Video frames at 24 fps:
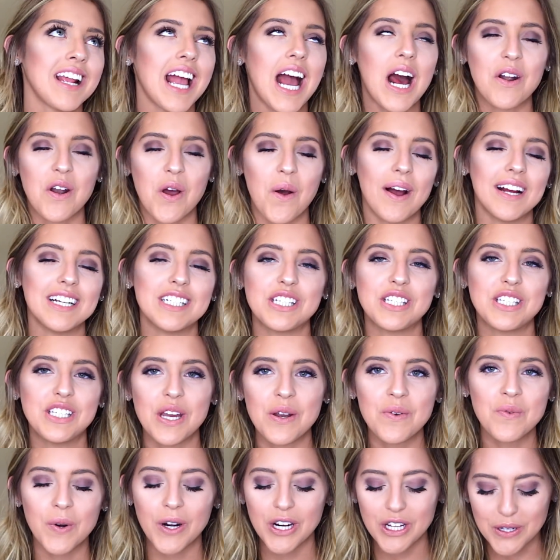I don't know, I just
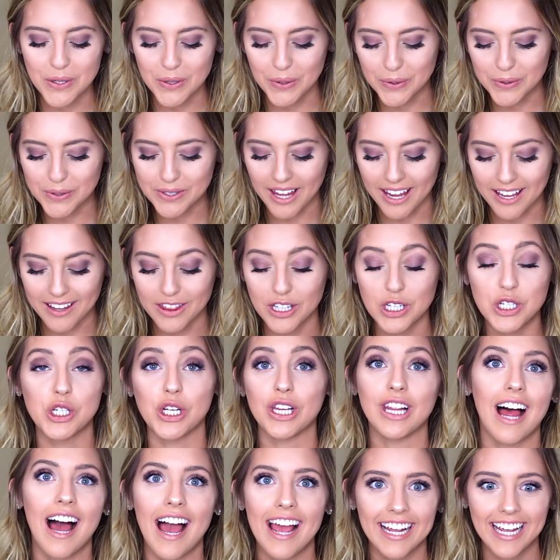didn't want to use like the
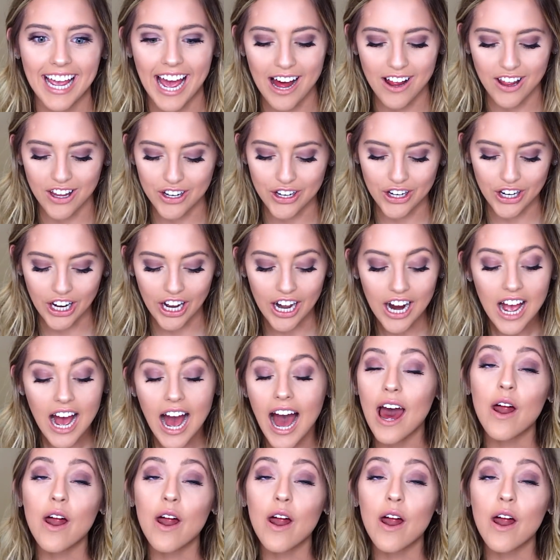July calendar.